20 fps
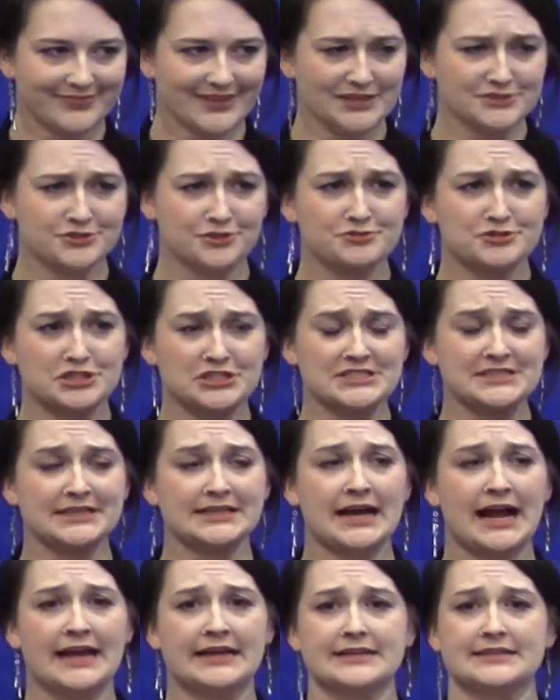So just to
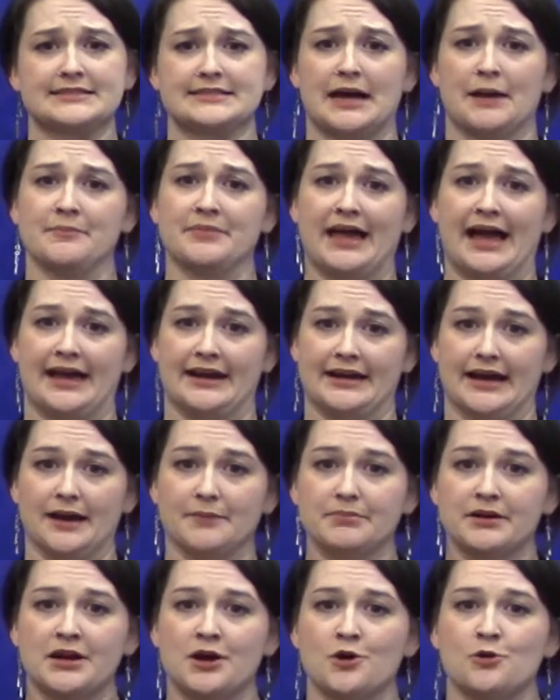kind of sum that
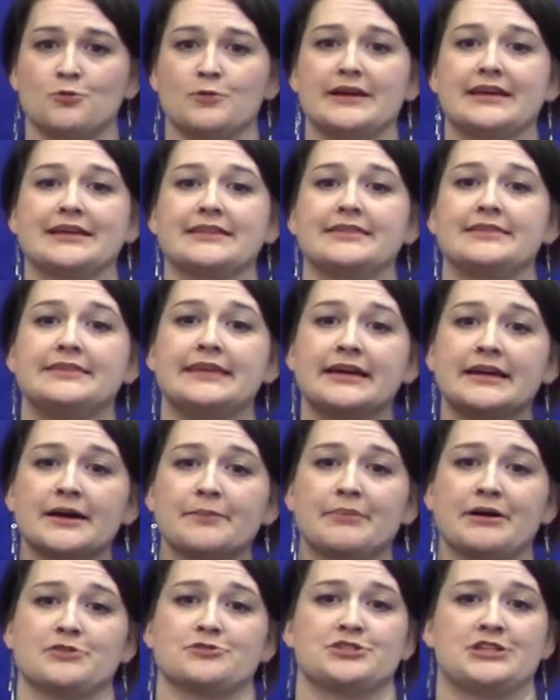up, we can think
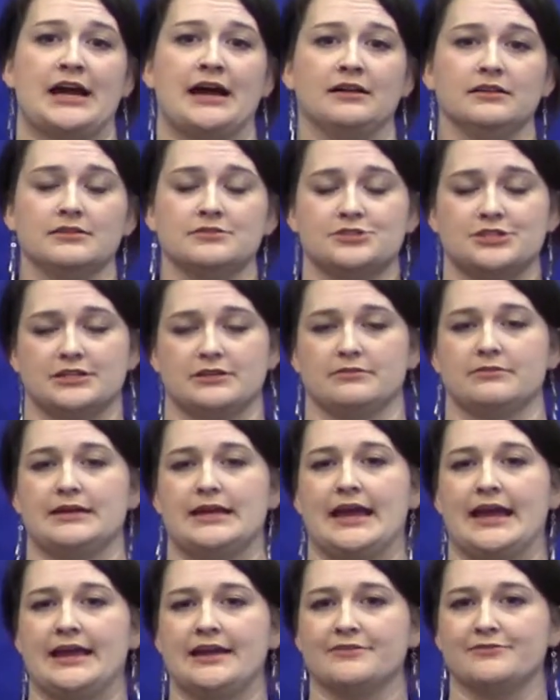about challenging
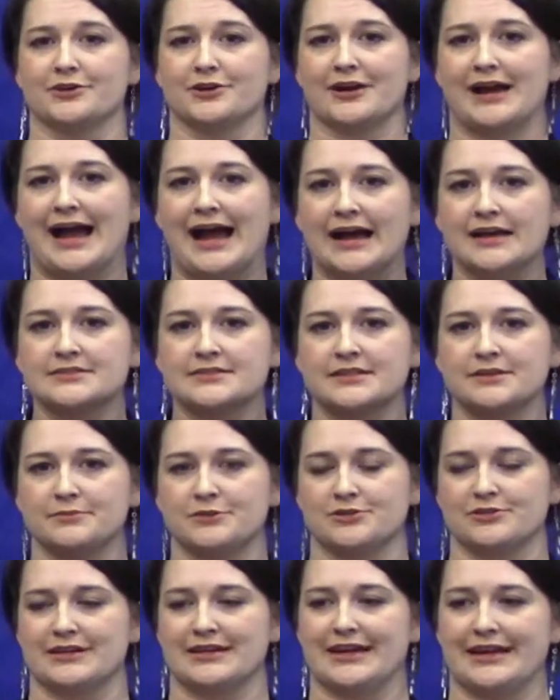behavior as
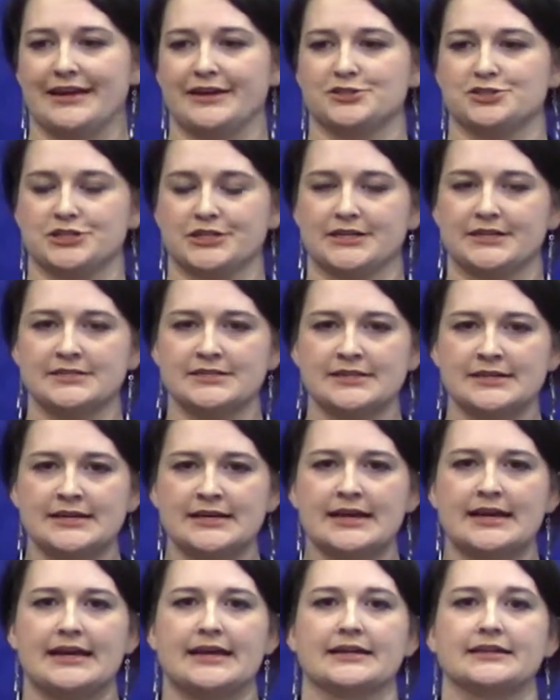communication.
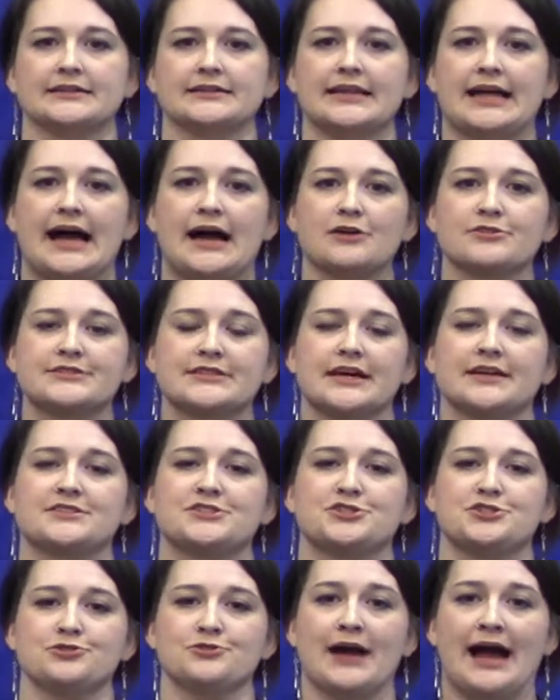It allows
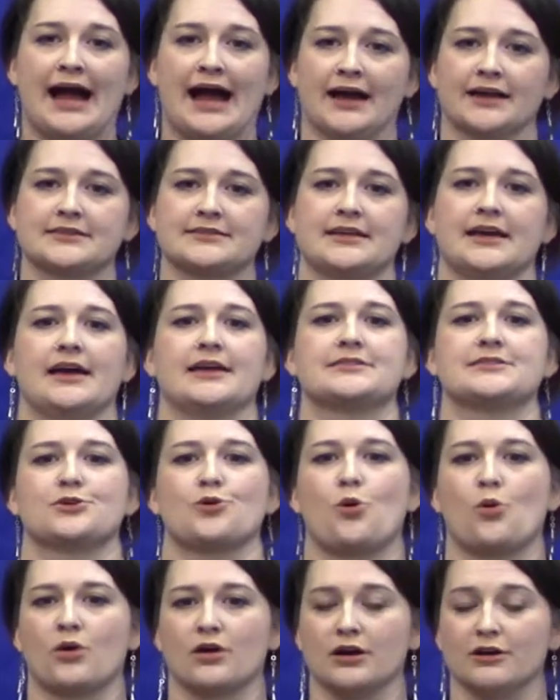us to access
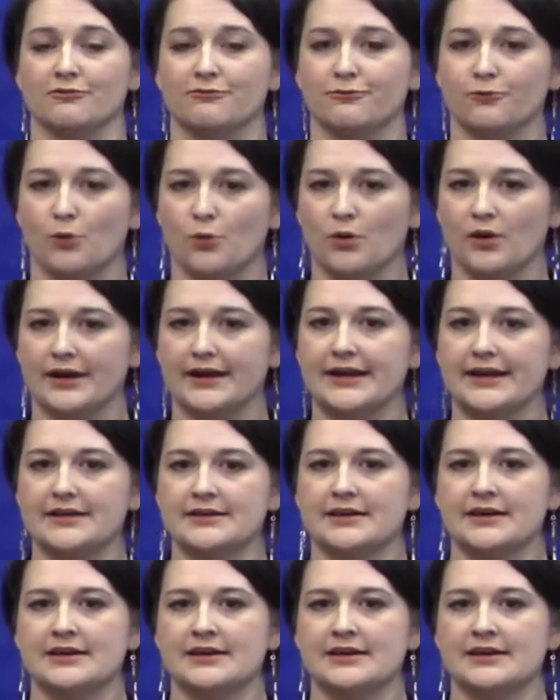or avoid